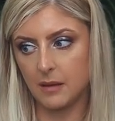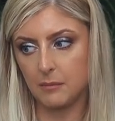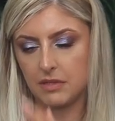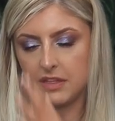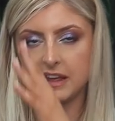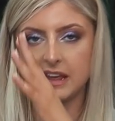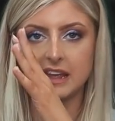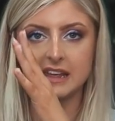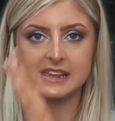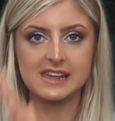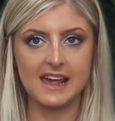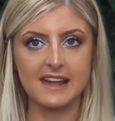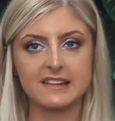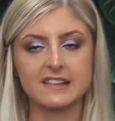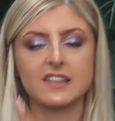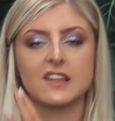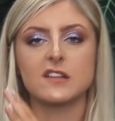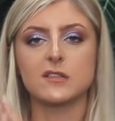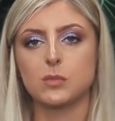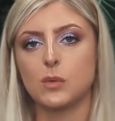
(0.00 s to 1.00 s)
I'm thinking,
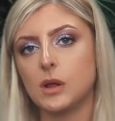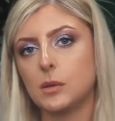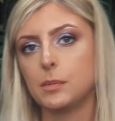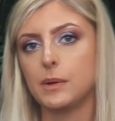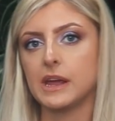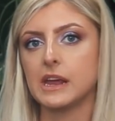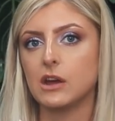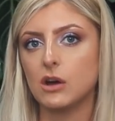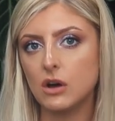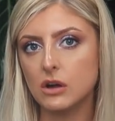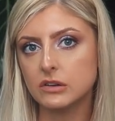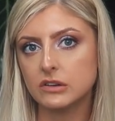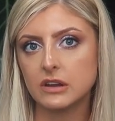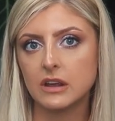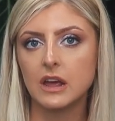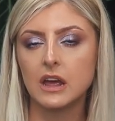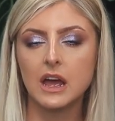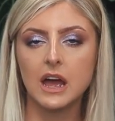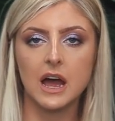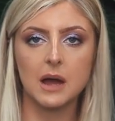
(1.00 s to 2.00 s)
yes, this will be cut.
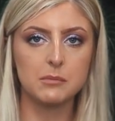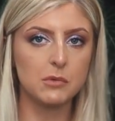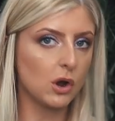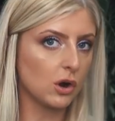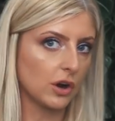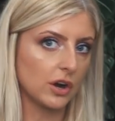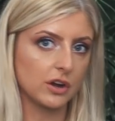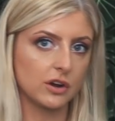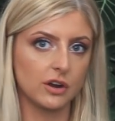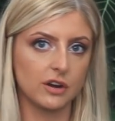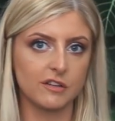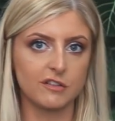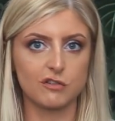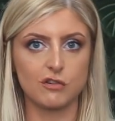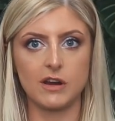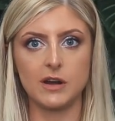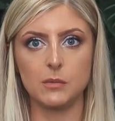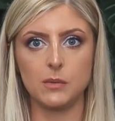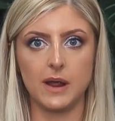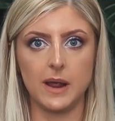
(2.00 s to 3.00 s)
I'm not going to cut it
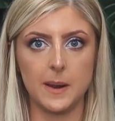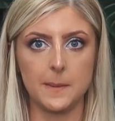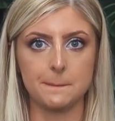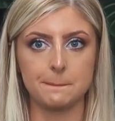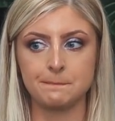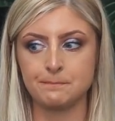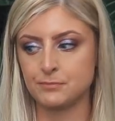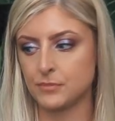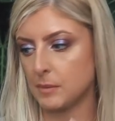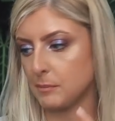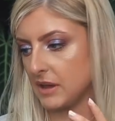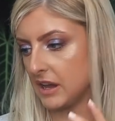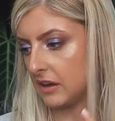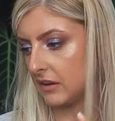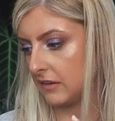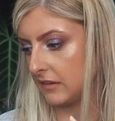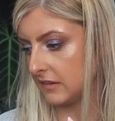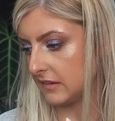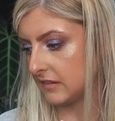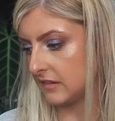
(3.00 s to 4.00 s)
straight away
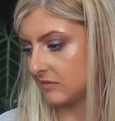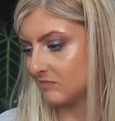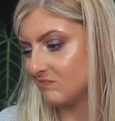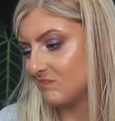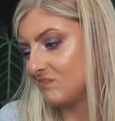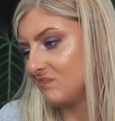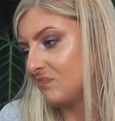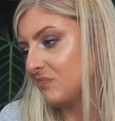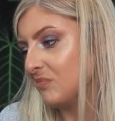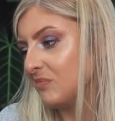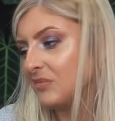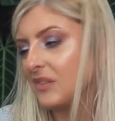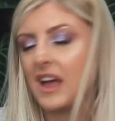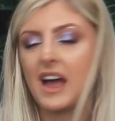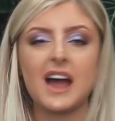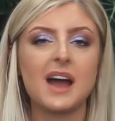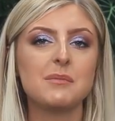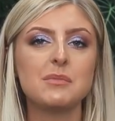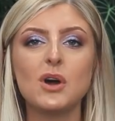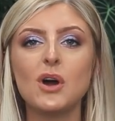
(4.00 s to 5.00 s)
because
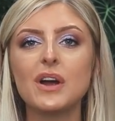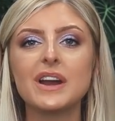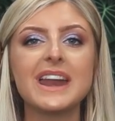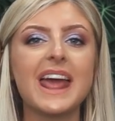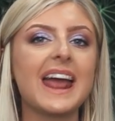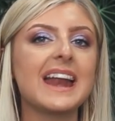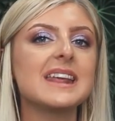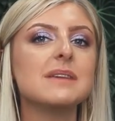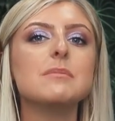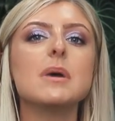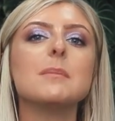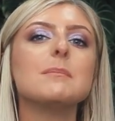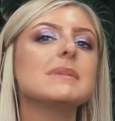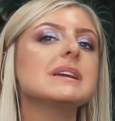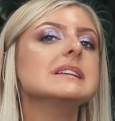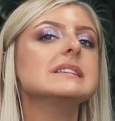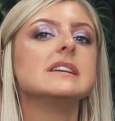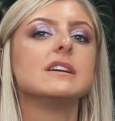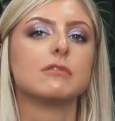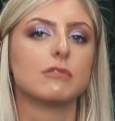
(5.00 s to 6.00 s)
I'm not in any
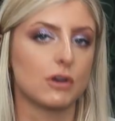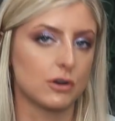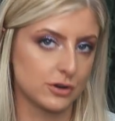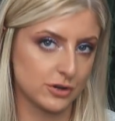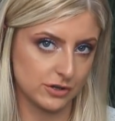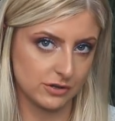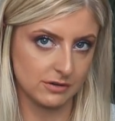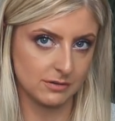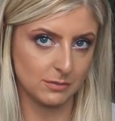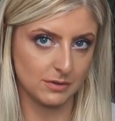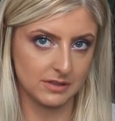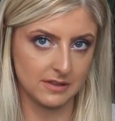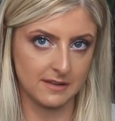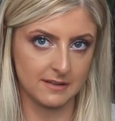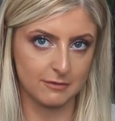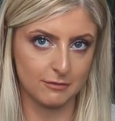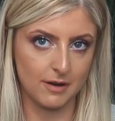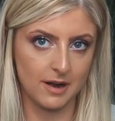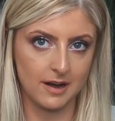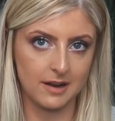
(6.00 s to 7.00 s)
immediate rush with
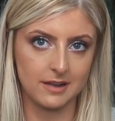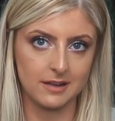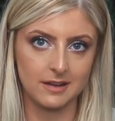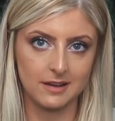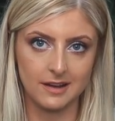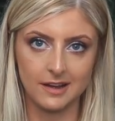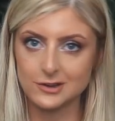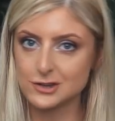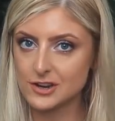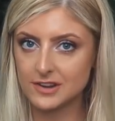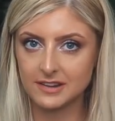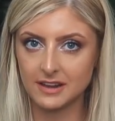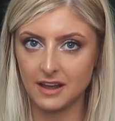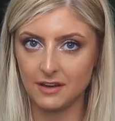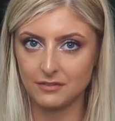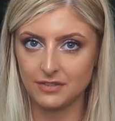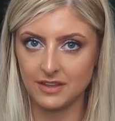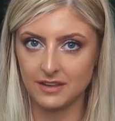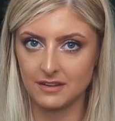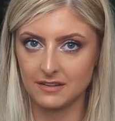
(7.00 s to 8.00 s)
this, right? I just
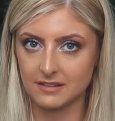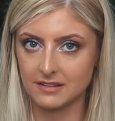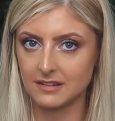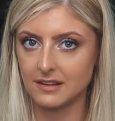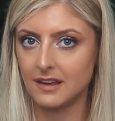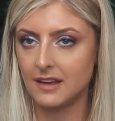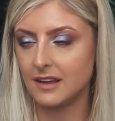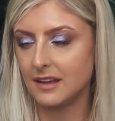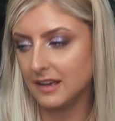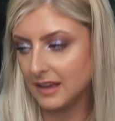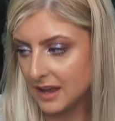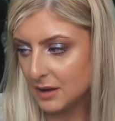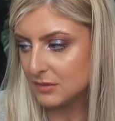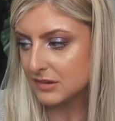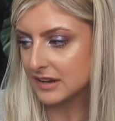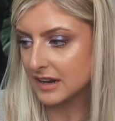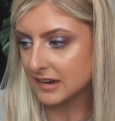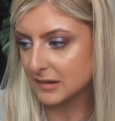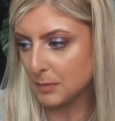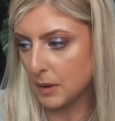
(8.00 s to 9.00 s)
have this. It
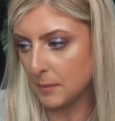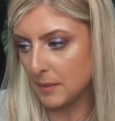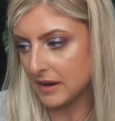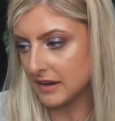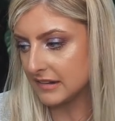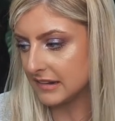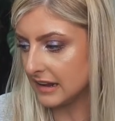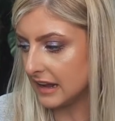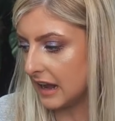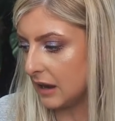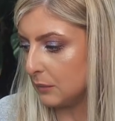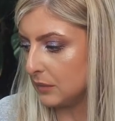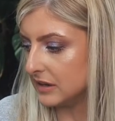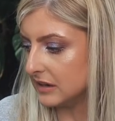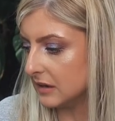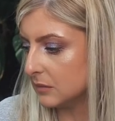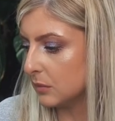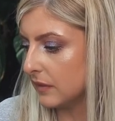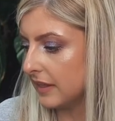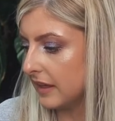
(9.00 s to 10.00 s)
was an experiment to see how we
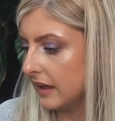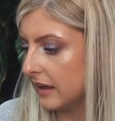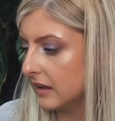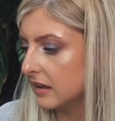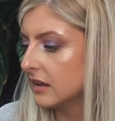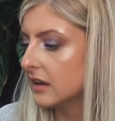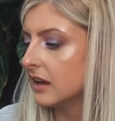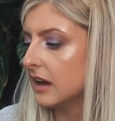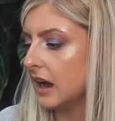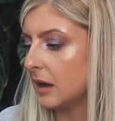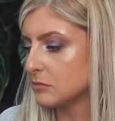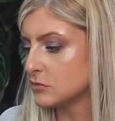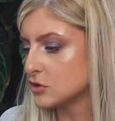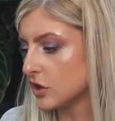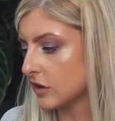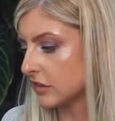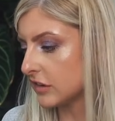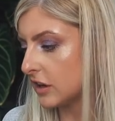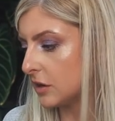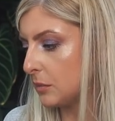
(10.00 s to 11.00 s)
did with it. I'm
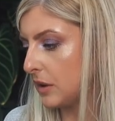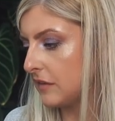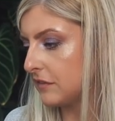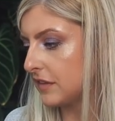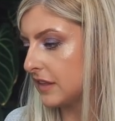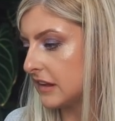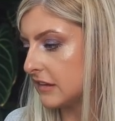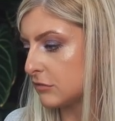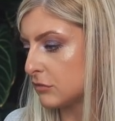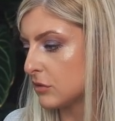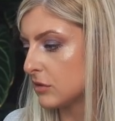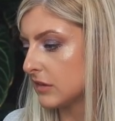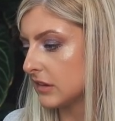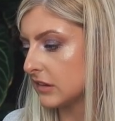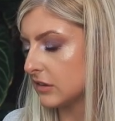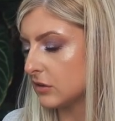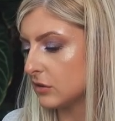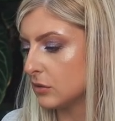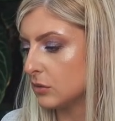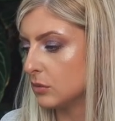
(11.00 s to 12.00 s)
just going to wait for these roots
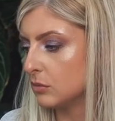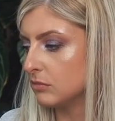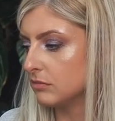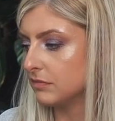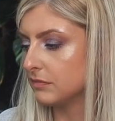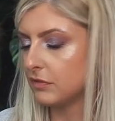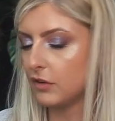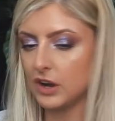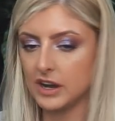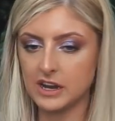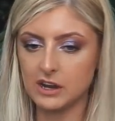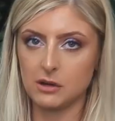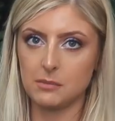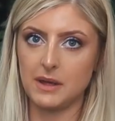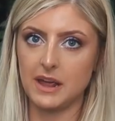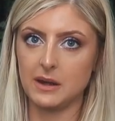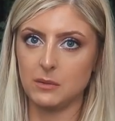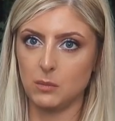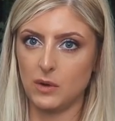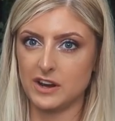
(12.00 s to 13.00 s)
to fully come
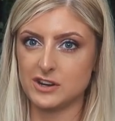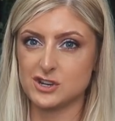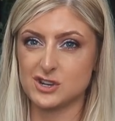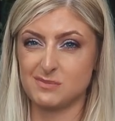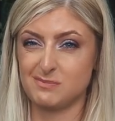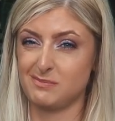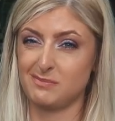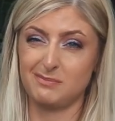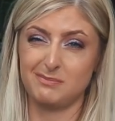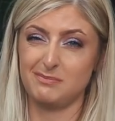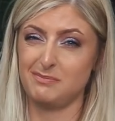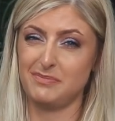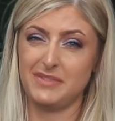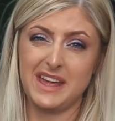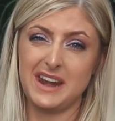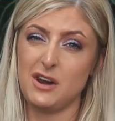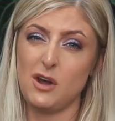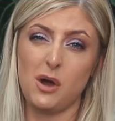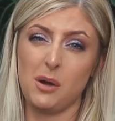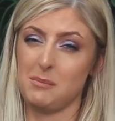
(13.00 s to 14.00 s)
in, which
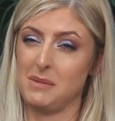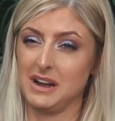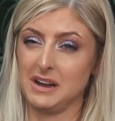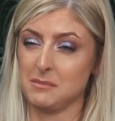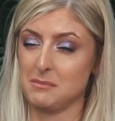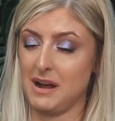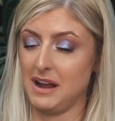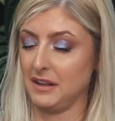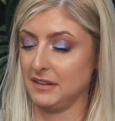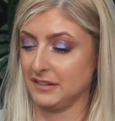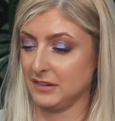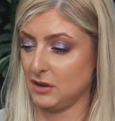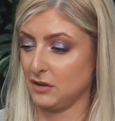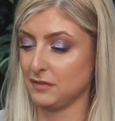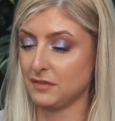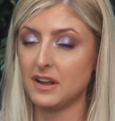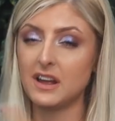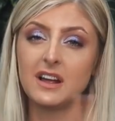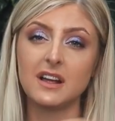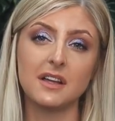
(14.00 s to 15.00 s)
they're not a million miles
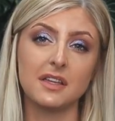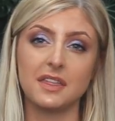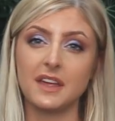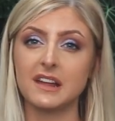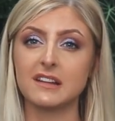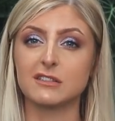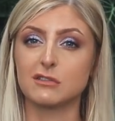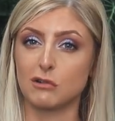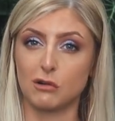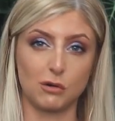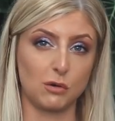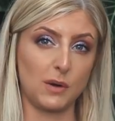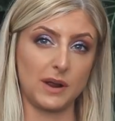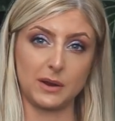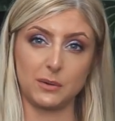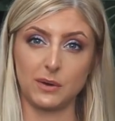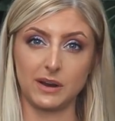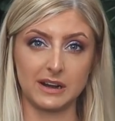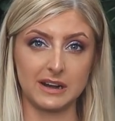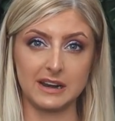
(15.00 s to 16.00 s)
off. Things grow
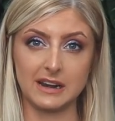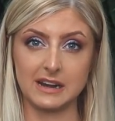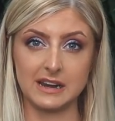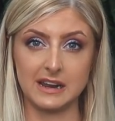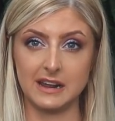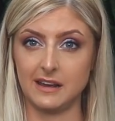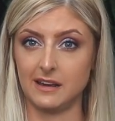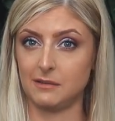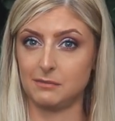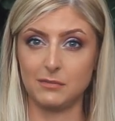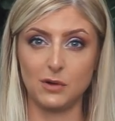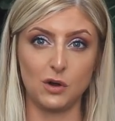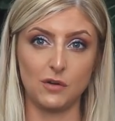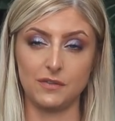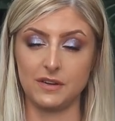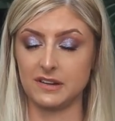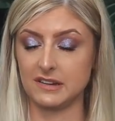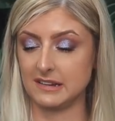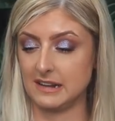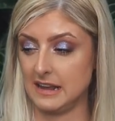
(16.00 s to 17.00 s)
quite quickly in here,
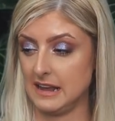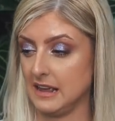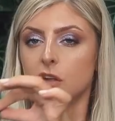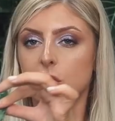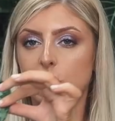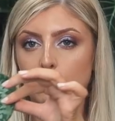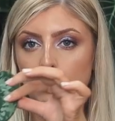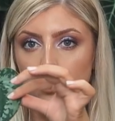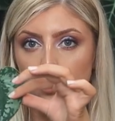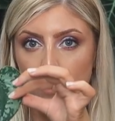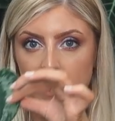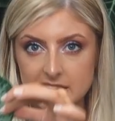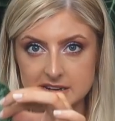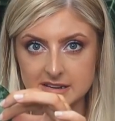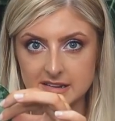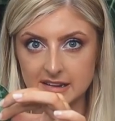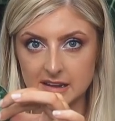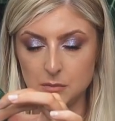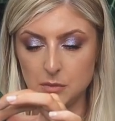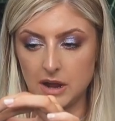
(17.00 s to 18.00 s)
obviously. So we'll wait
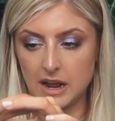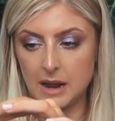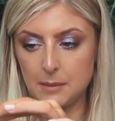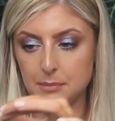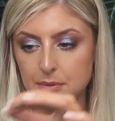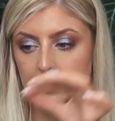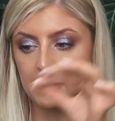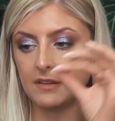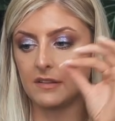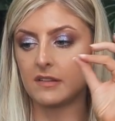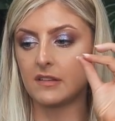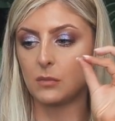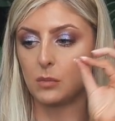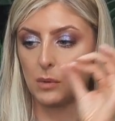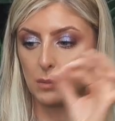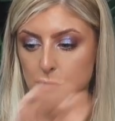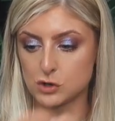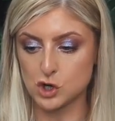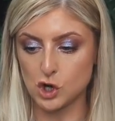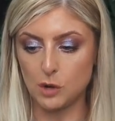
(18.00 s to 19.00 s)
to see what happens. We
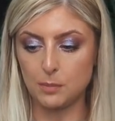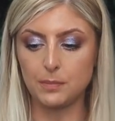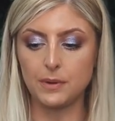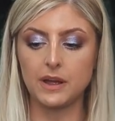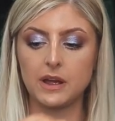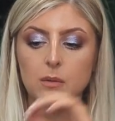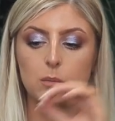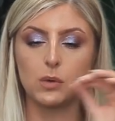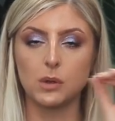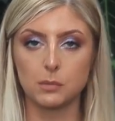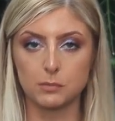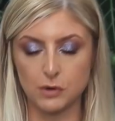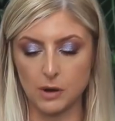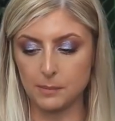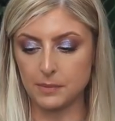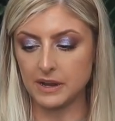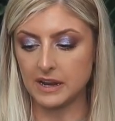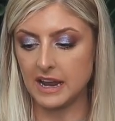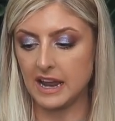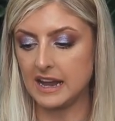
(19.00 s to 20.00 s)
will chop it, we'll
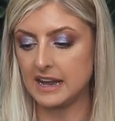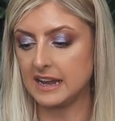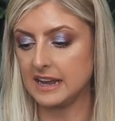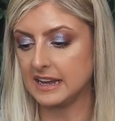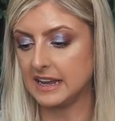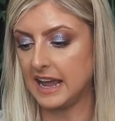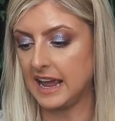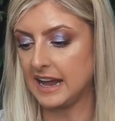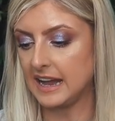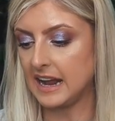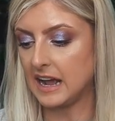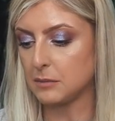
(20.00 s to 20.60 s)
propagate it again.